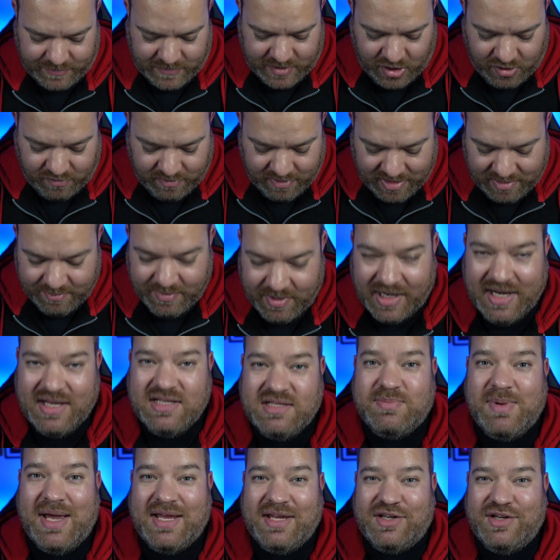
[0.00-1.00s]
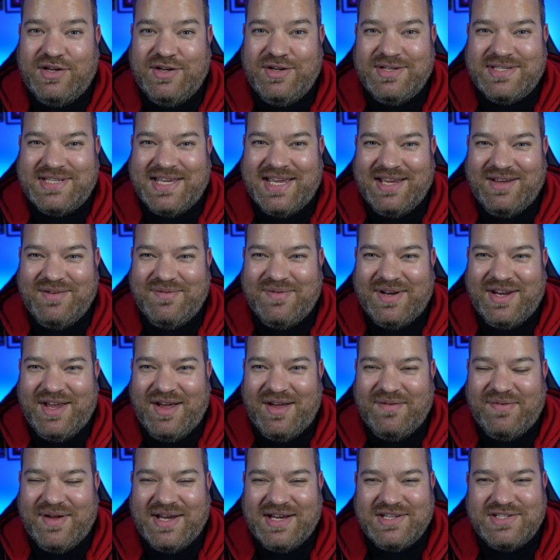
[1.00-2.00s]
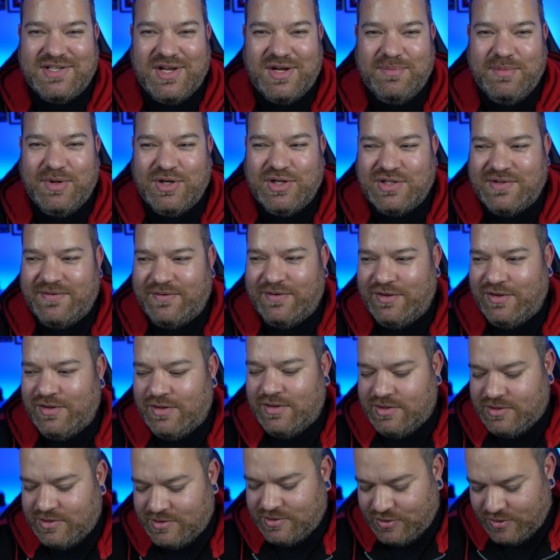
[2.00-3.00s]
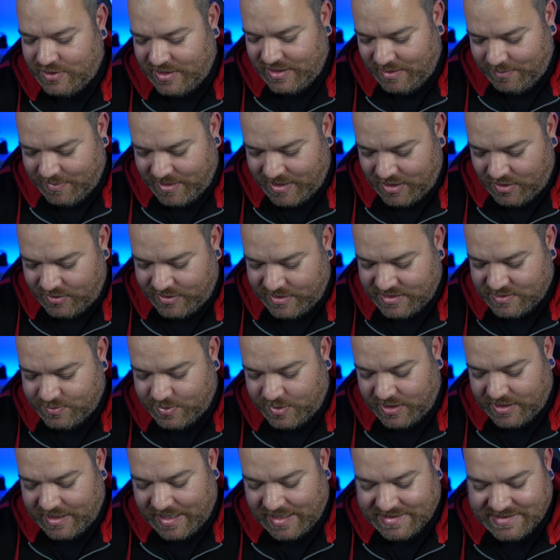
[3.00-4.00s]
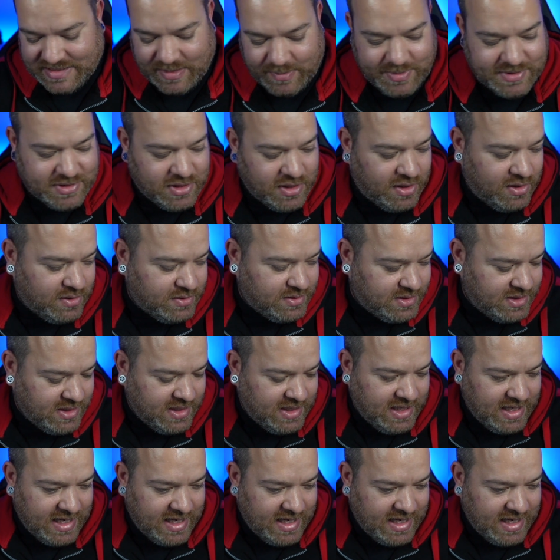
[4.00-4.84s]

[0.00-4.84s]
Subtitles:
All right, my name's Matt Hughes, King of Video. Thanks so much for joining me on this podcast episode.